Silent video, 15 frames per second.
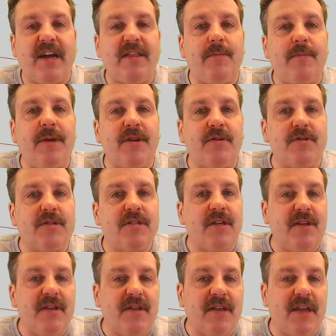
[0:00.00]
the meters,
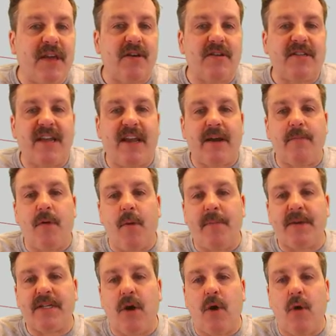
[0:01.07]
it'll take a
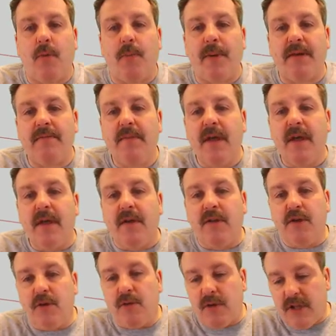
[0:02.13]
moment to open.
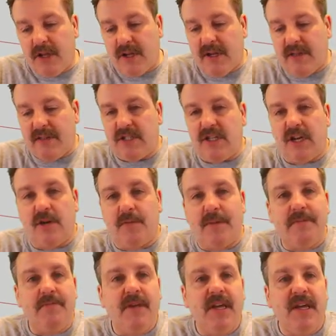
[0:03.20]
You can click on the
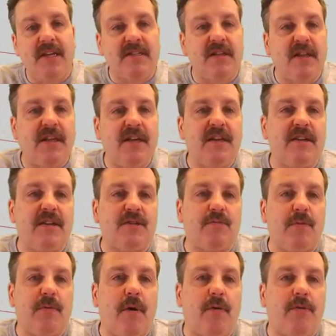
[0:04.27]
gentleman, hit delete because
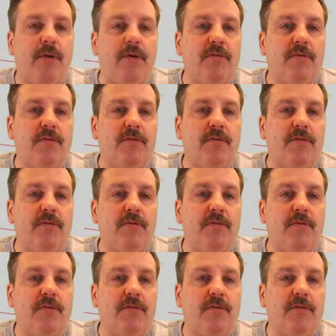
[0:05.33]
we won't use